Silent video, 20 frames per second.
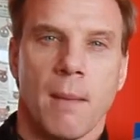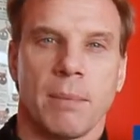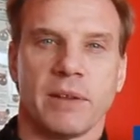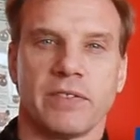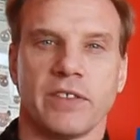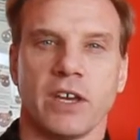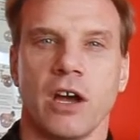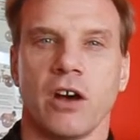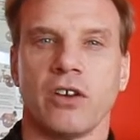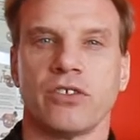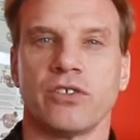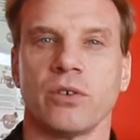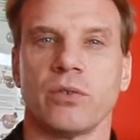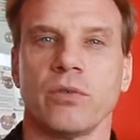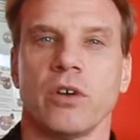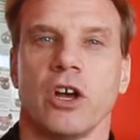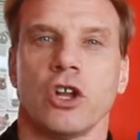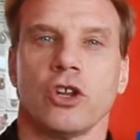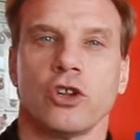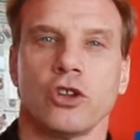but they
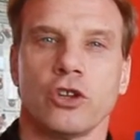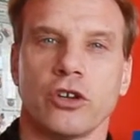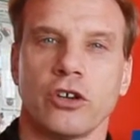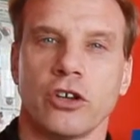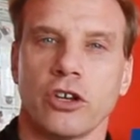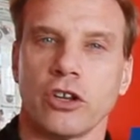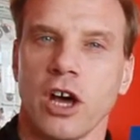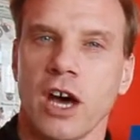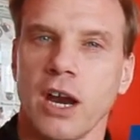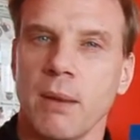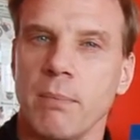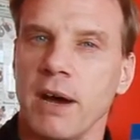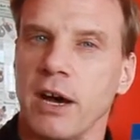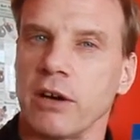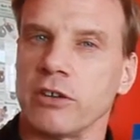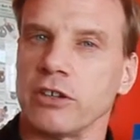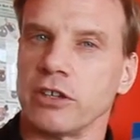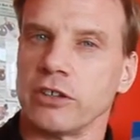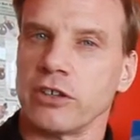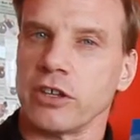also learn a lot
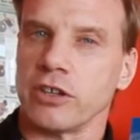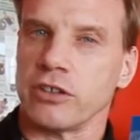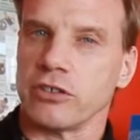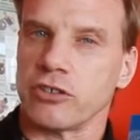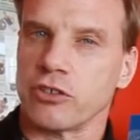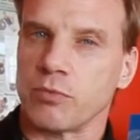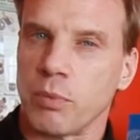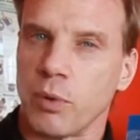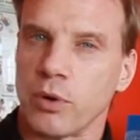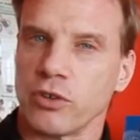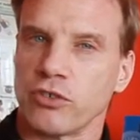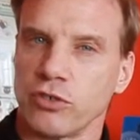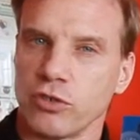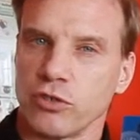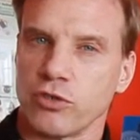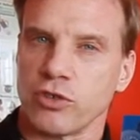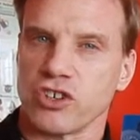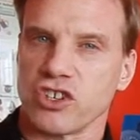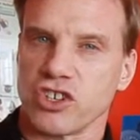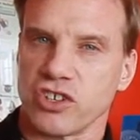about the sports
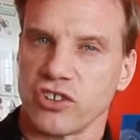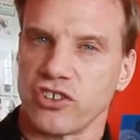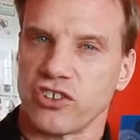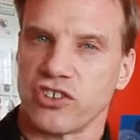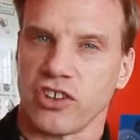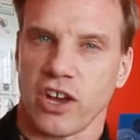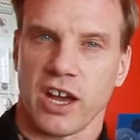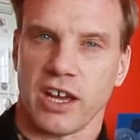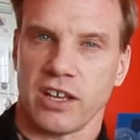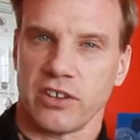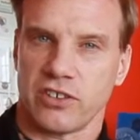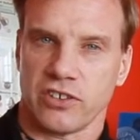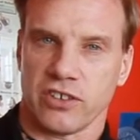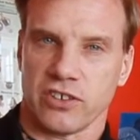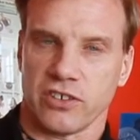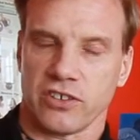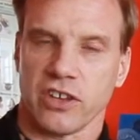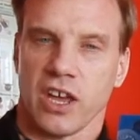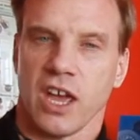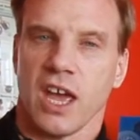nutrition
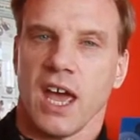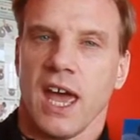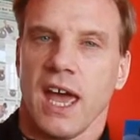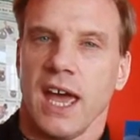sciences.